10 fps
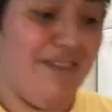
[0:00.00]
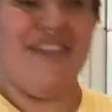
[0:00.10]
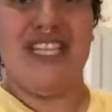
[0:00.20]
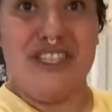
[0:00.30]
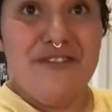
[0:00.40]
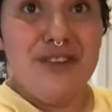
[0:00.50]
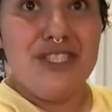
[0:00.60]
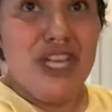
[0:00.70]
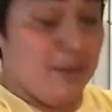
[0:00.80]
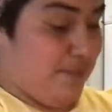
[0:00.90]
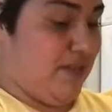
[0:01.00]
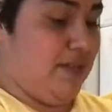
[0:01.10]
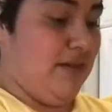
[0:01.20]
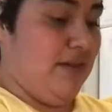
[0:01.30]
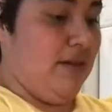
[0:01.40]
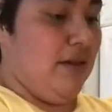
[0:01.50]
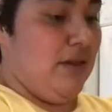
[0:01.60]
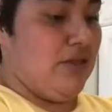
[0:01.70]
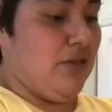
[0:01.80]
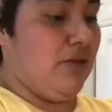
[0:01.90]
veggie-filled chips.
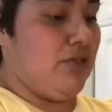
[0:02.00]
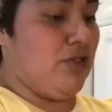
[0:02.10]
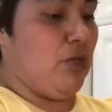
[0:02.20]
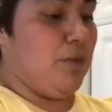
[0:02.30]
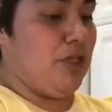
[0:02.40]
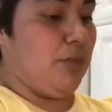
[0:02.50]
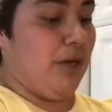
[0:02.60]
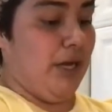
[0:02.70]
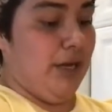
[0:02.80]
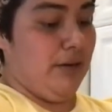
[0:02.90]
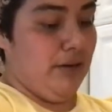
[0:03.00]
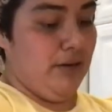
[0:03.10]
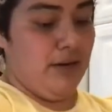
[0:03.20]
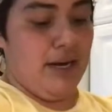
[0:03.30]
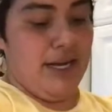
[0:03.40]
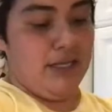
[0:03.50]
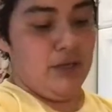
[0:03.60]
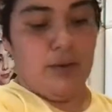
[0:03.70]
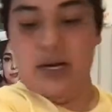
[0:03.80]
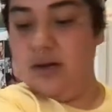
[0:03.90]
So super, super good. All right,
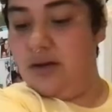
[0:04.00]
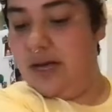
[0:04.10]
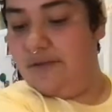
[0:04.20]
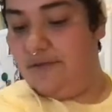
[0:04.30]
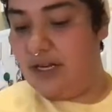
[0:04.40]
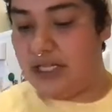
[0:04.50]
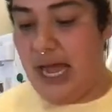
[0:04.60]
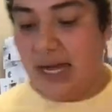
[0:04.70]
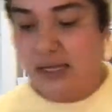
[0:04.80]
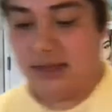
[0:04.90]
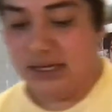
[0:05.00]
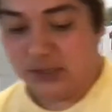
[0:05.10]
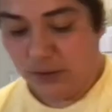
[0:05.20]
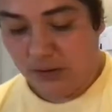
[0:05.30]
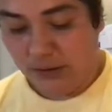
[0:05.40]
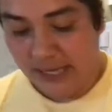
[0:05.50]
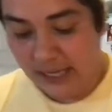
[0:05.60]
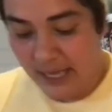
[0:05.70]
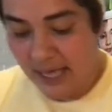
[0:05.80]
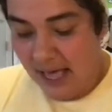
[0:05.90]
so we're going to go ahead and finish adding these real
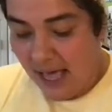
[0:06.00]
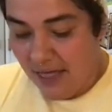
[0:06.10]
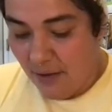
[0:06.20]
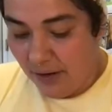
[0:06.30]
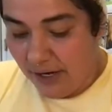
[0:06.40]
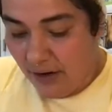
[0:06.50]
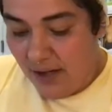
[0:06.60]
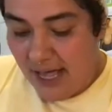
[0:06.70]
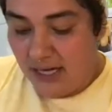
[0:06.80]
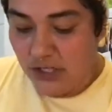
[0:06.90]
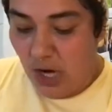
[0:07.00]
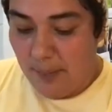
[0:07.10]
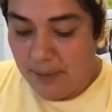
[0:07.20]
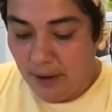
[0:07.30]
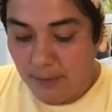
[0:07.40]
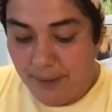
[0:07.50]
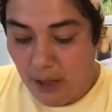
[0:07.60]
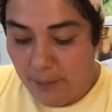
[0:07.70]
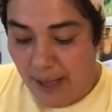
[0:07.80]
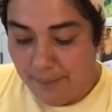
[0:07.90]
quick, and then we're going to go ahead and chop up our
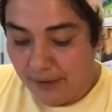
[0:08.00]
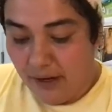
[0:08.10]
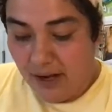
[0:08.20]
bell pepper.